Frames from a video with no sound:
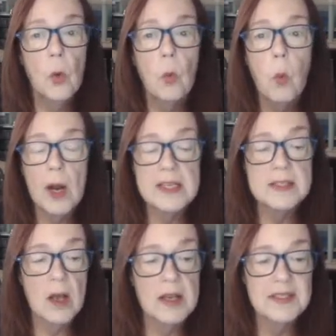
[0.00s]
White
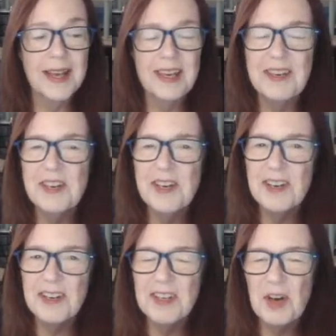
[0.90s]
sauce, I
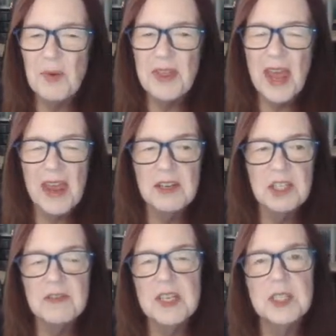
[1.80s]
could go with
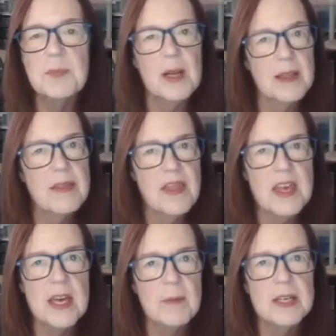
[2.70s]
anchovies, but I
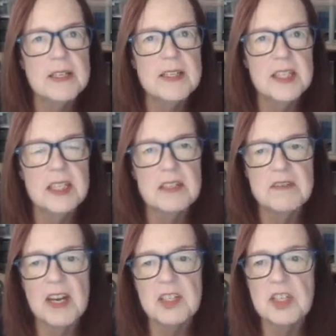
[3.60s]
think I'm going to stick to
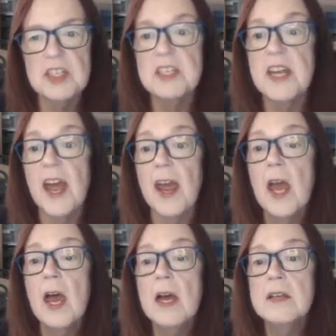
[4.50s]
veggie today.
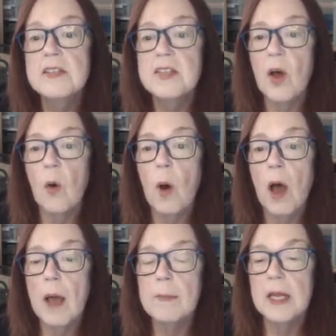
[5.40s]
So
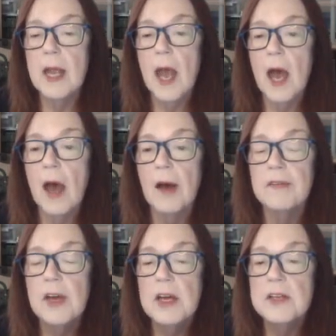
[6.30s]
I'm going to have
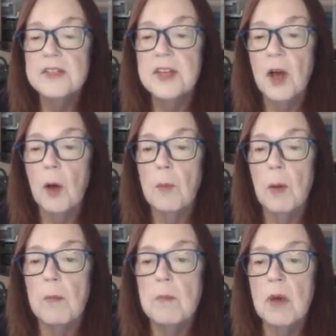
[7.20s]
some
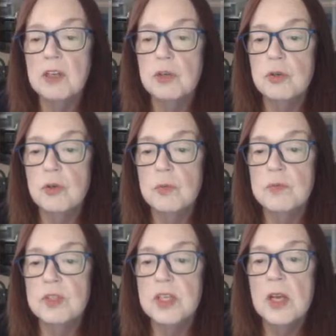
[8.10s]

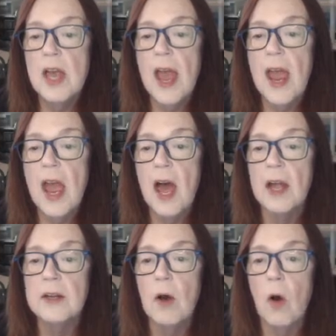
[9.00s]
mushrooms
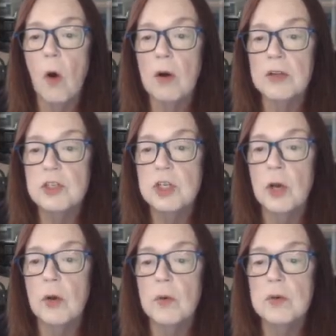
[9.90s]
and
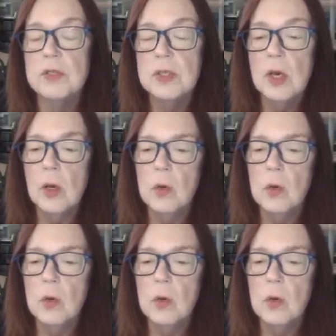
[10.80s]
artichokes.